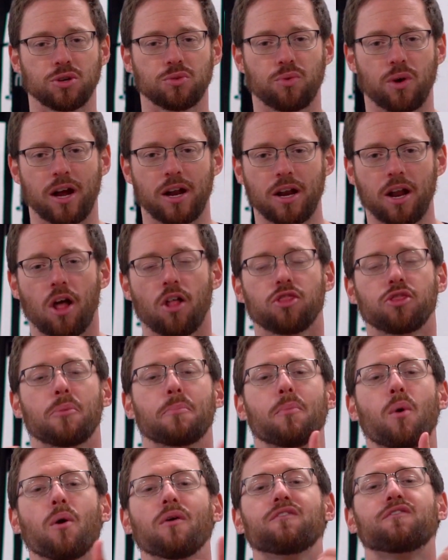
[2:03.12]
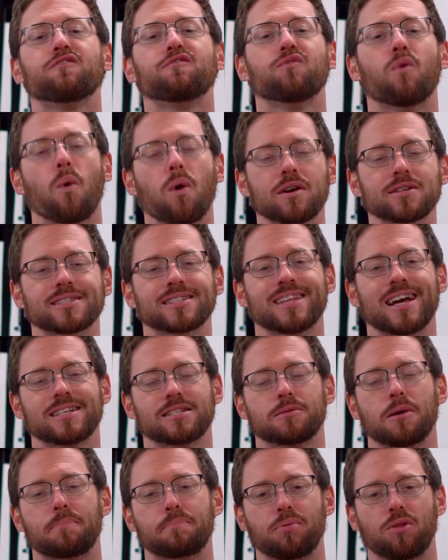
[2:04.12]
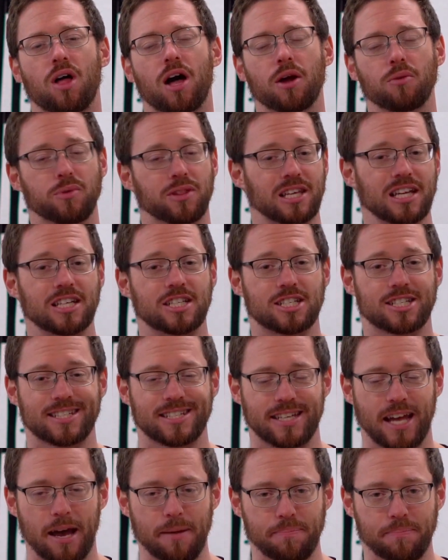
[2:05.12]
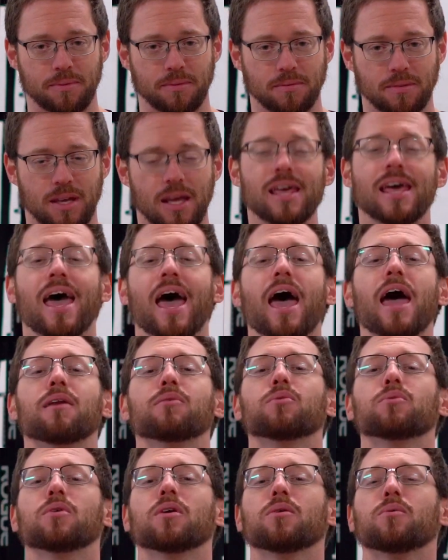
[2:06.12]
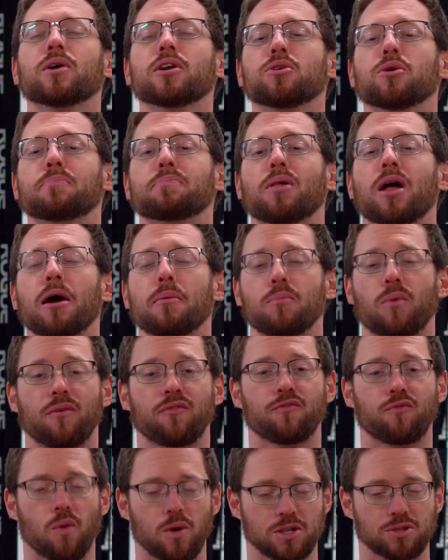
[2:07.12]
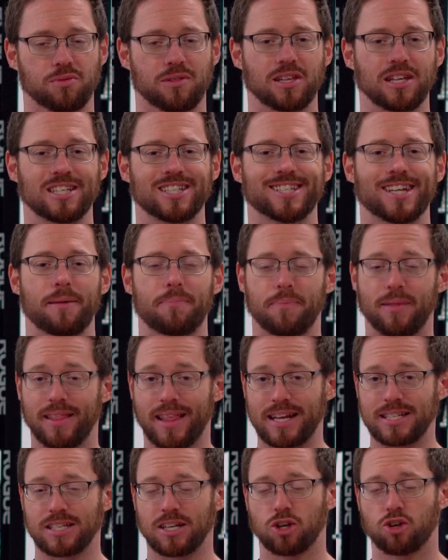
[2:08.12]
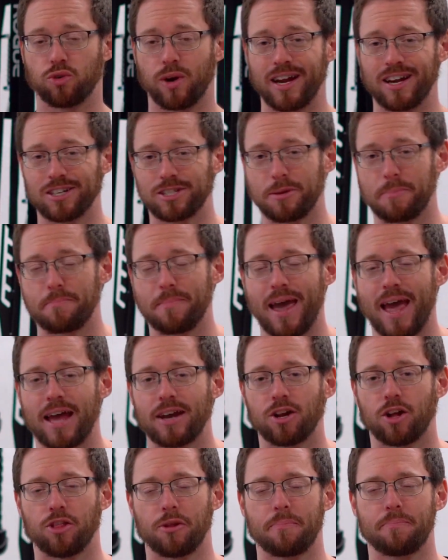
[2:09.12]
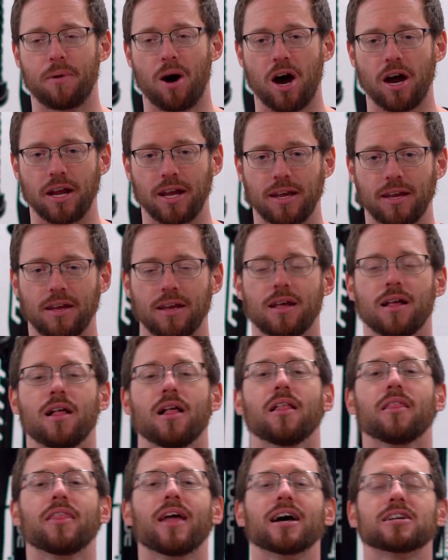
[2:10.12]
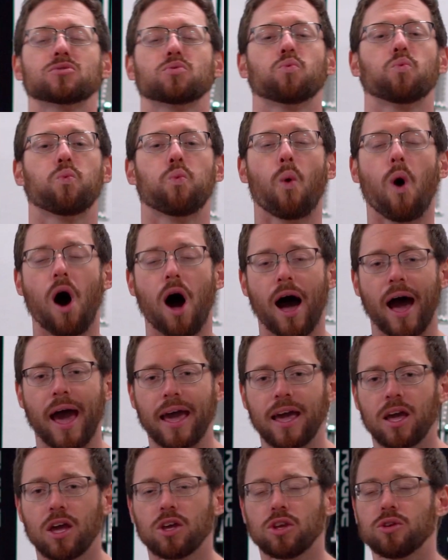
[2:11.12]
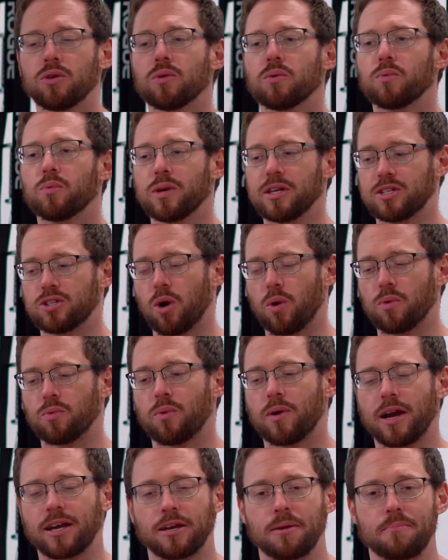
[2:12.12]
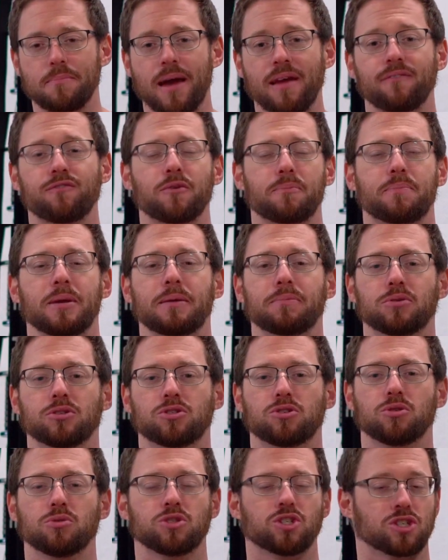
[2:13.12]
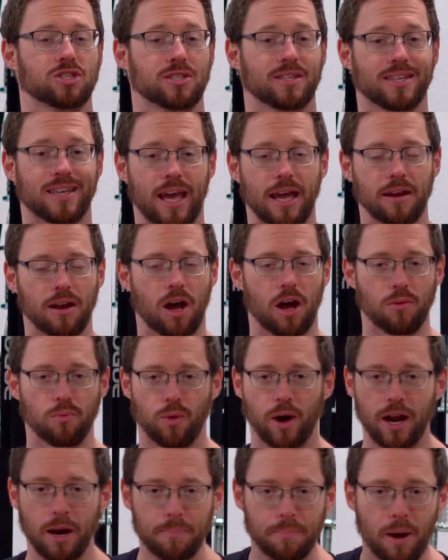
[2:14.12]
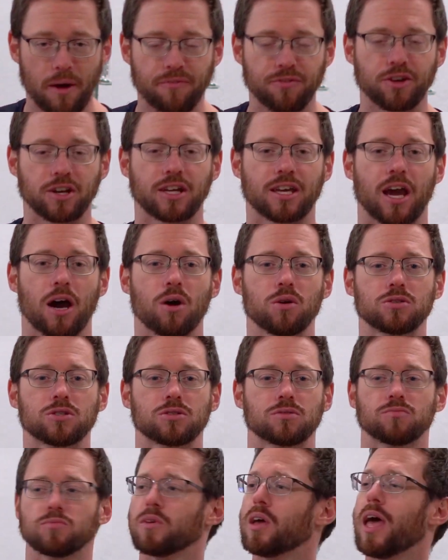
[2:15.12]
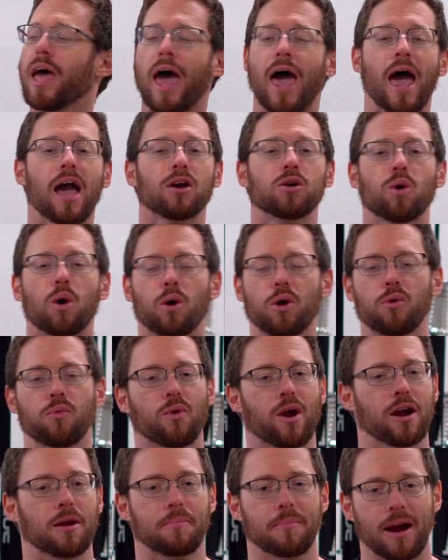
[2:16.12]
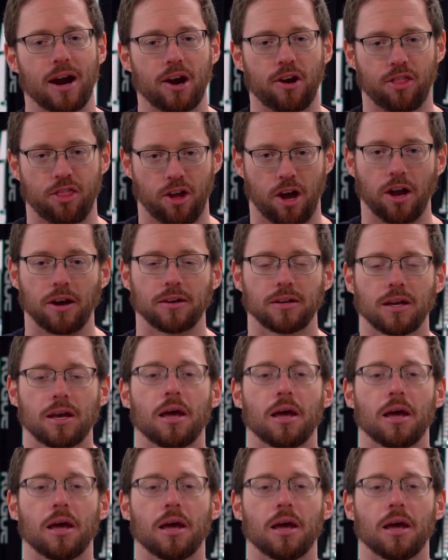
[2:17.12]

you run, the more force that's applied with each step. And when you apply more force with each step, that's a greater demand on the body. That's why we don't recommend for people to just get right up off their couch and go out and run a marathon